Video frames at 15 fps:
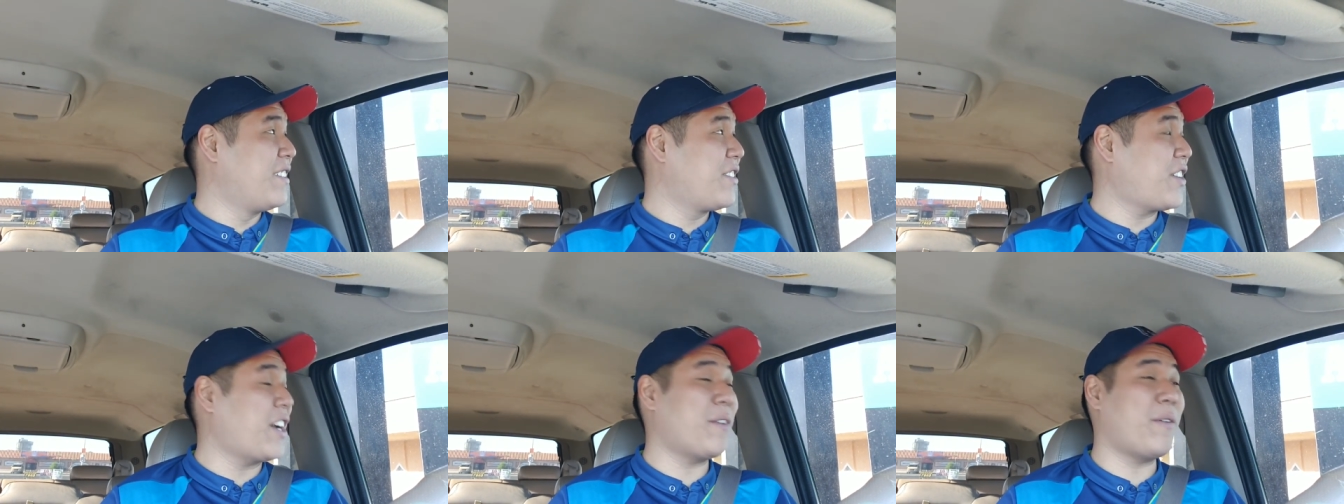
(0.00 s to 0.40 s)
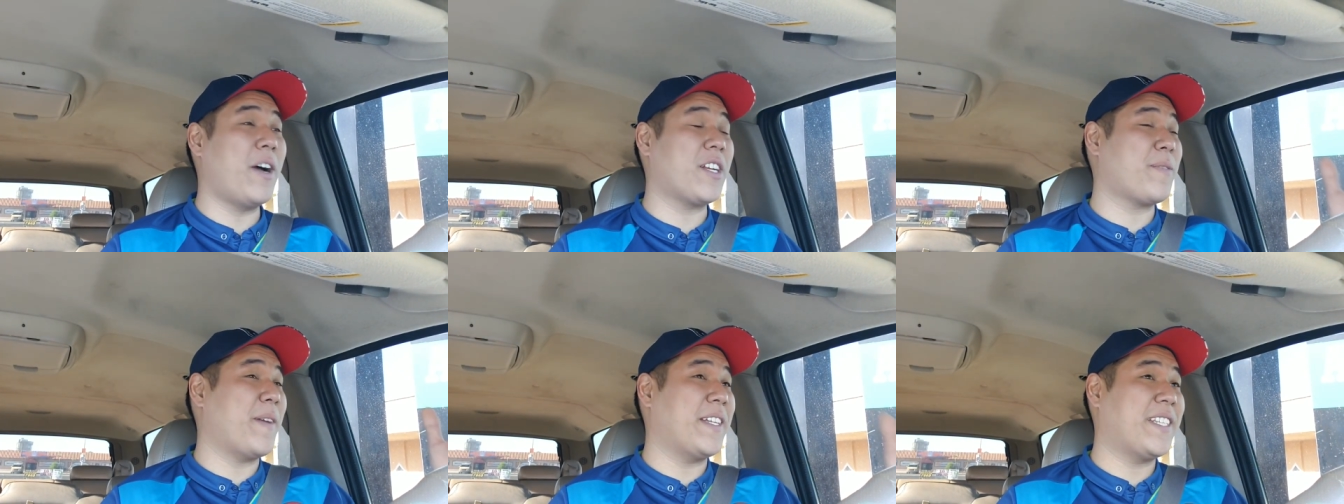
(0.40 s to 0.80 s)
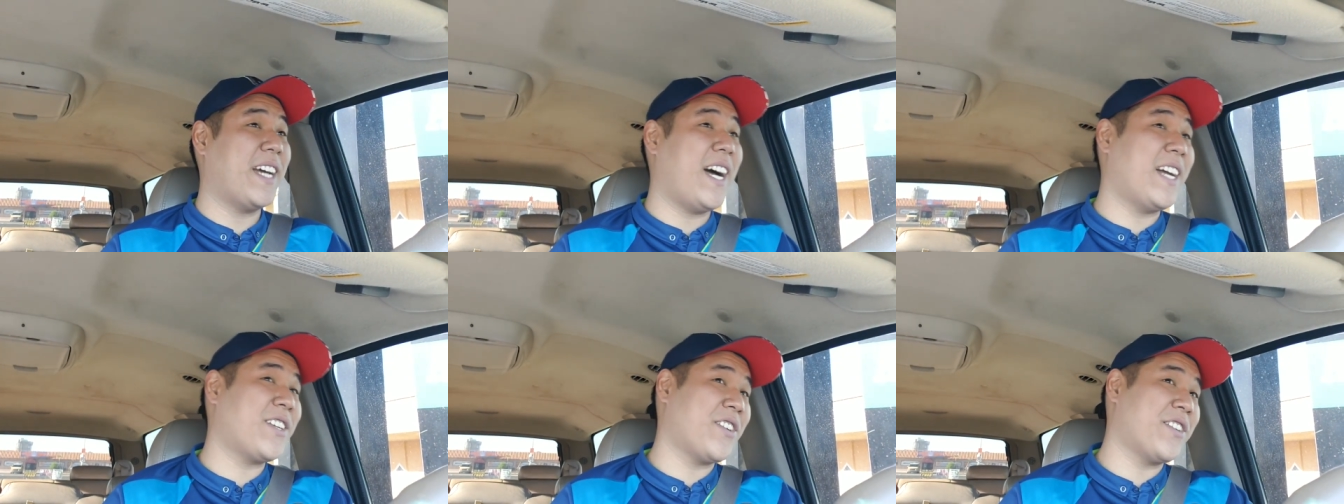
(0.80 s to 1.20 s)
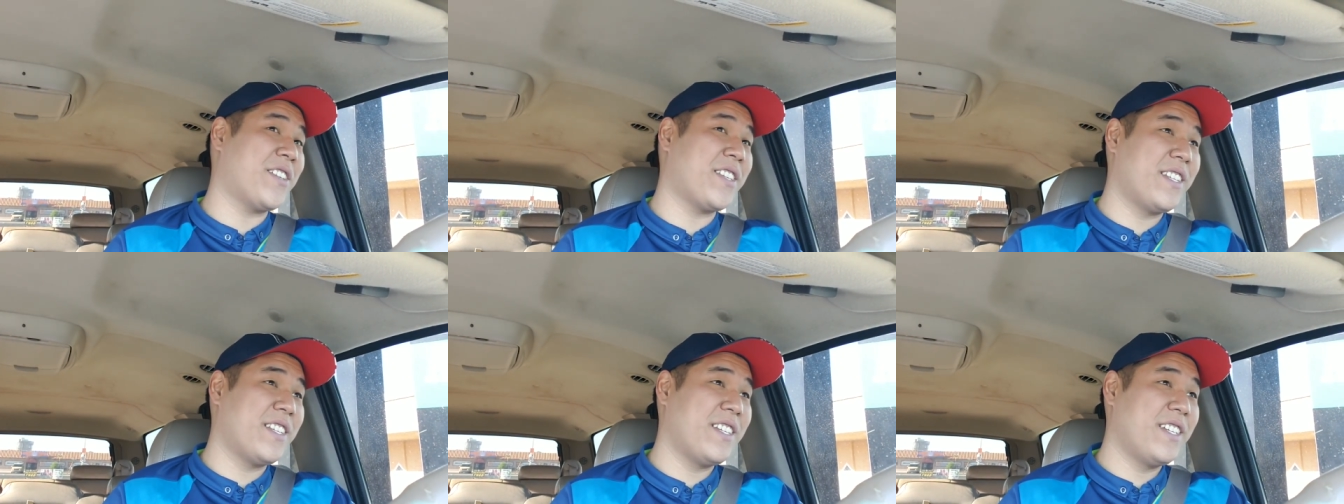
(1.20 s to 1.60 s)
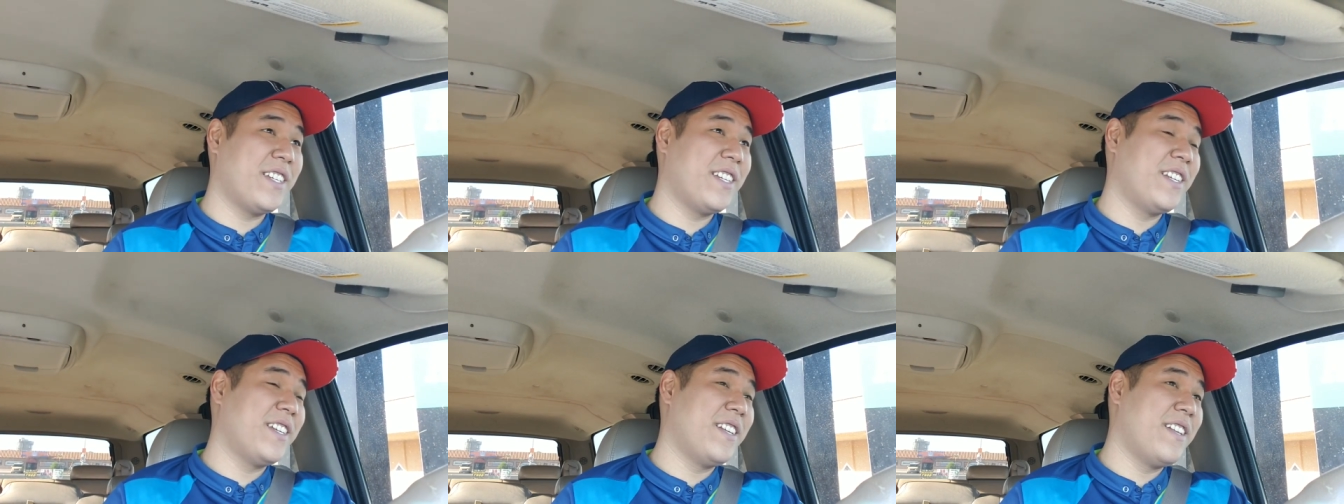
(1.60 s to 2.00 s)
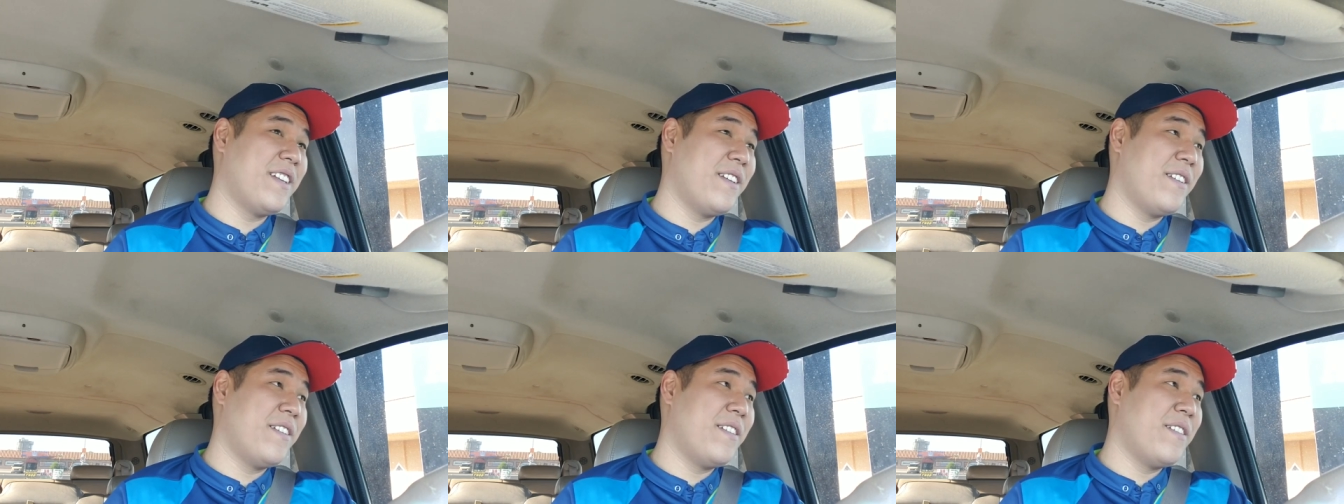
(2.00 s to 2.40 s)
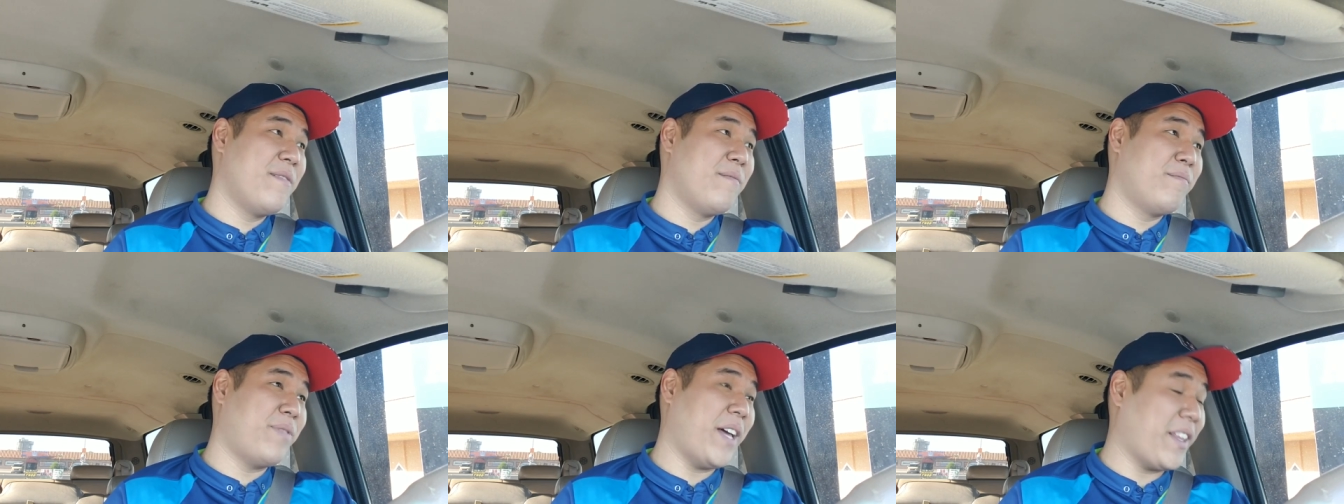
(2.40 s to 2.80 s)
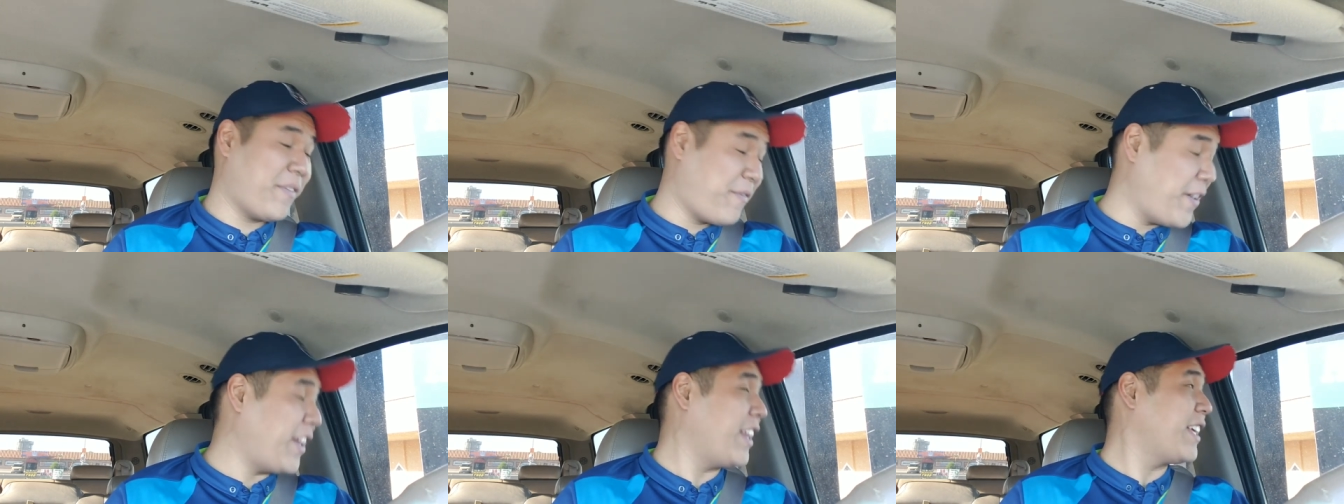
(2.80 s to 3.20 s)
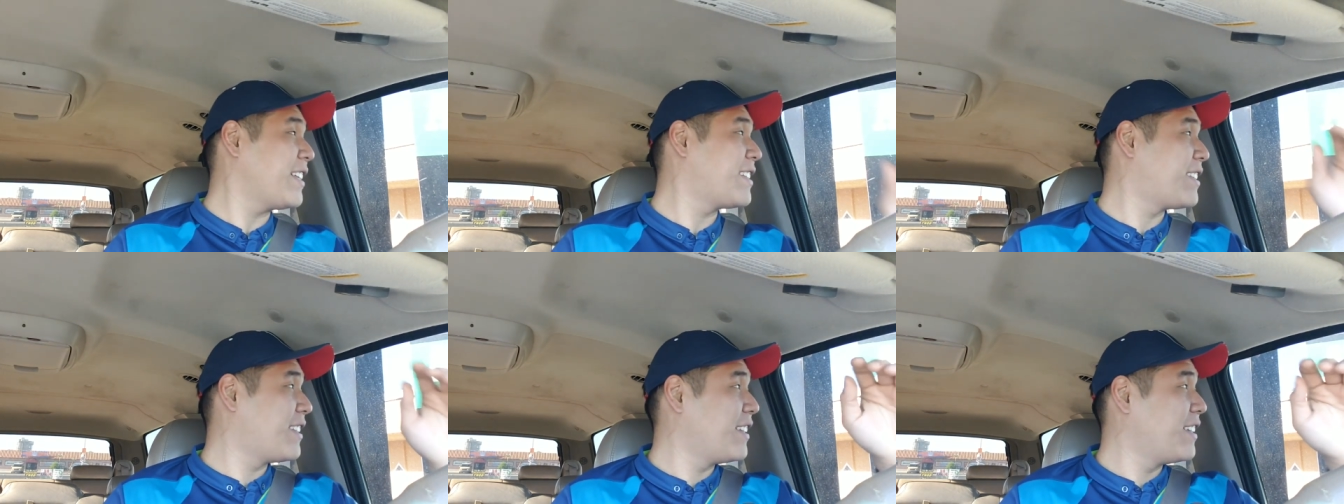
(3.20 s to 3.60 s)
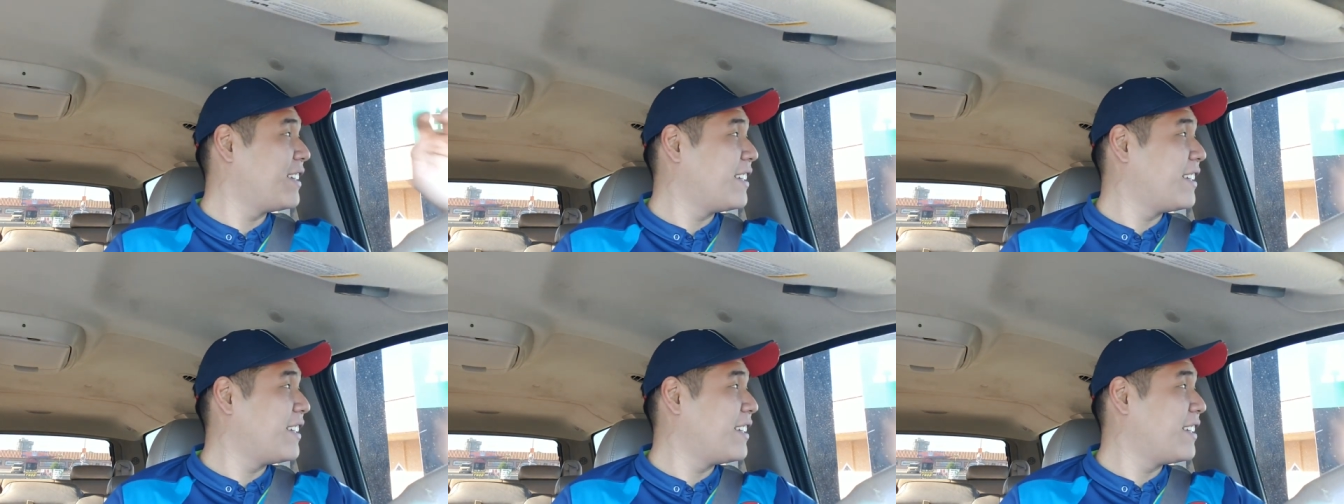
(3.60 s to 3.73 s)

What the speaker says: Trying to watch my Dodgers play the Phillies.